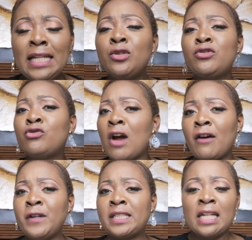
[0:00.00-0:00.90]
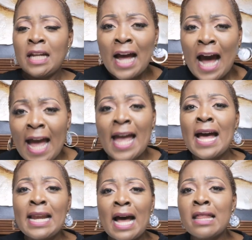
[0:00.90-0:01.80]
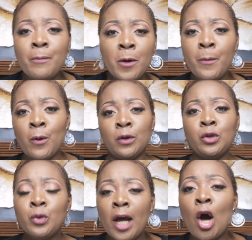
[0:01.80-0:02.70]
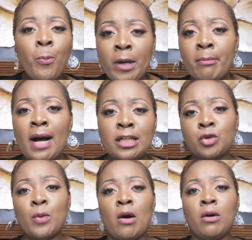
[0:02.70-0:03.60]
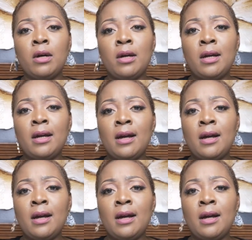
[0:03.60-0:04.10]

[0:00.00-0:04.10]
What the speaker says: did graphics, hired other people to help him as well.